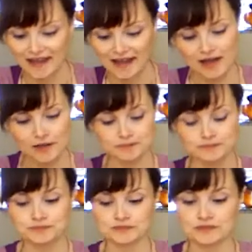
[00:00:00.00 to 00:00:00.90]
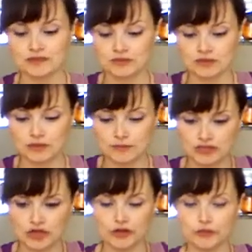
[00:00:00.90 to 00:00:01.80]
So let me
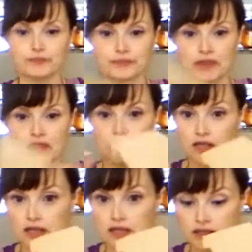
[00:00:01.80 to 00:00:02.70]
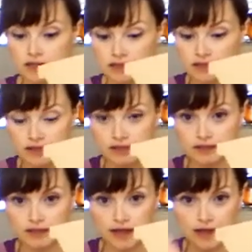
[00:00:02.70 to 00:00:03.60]
show you
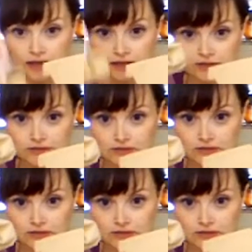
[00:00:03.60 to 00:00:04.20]
these guys,